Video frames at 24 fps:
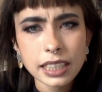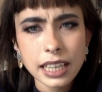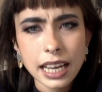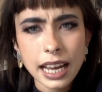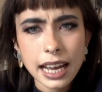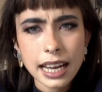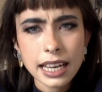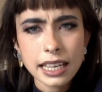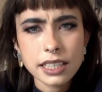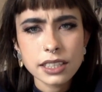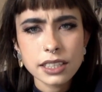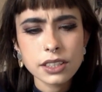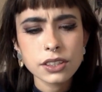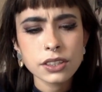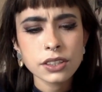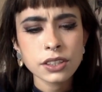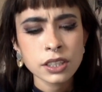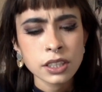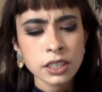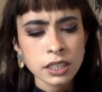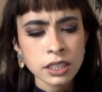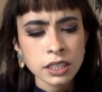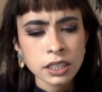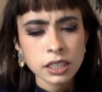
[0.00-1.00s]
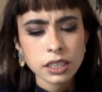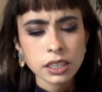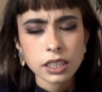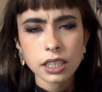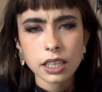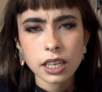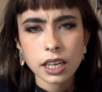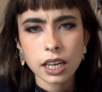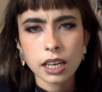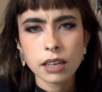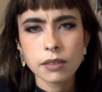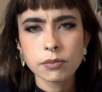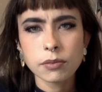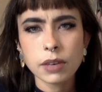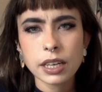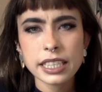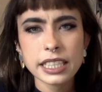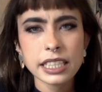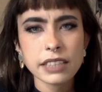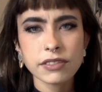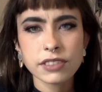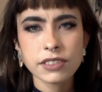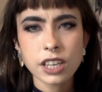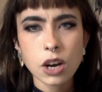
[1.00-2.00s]
and I
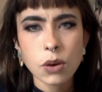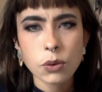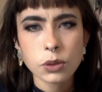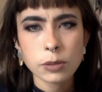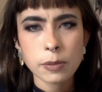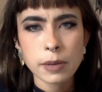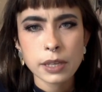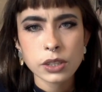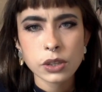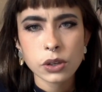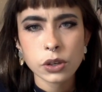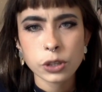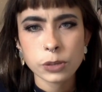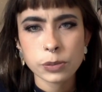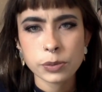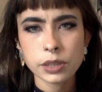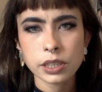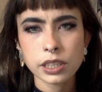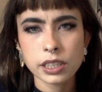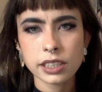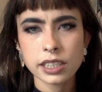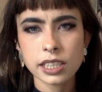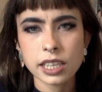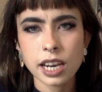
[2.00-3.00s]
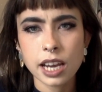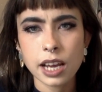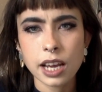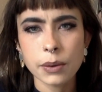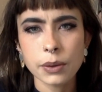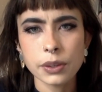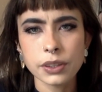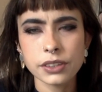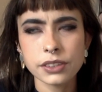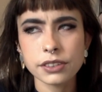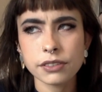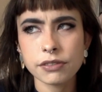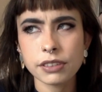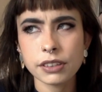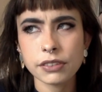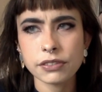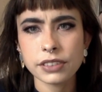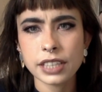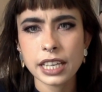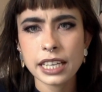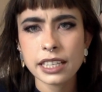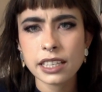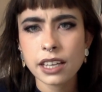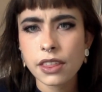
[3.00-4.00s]
didn't even know it was a mental hospital until I was
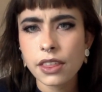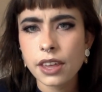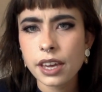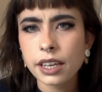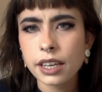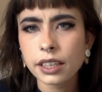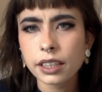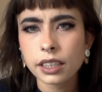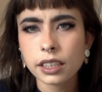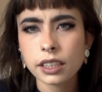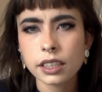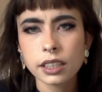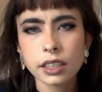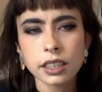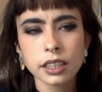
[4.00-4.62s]
15, I think.